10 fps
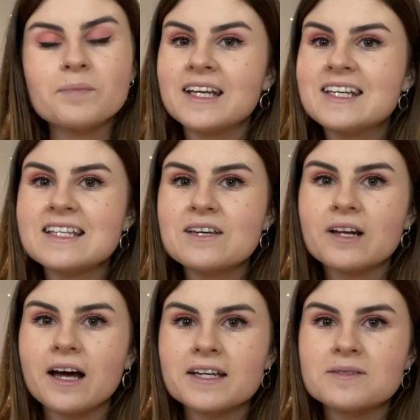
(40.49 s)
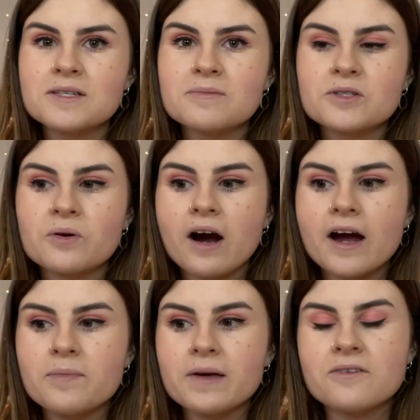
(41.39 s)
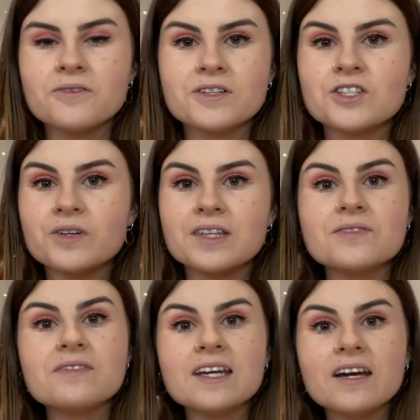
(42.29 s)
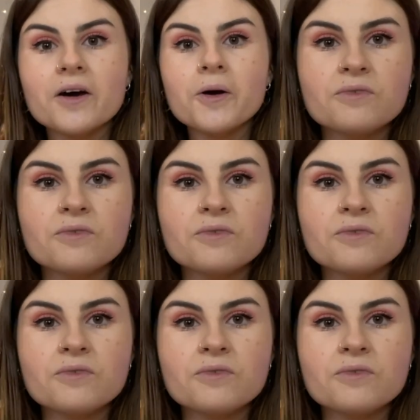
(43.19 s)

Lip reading: Please leave a like and subscribe if you enjoy this video.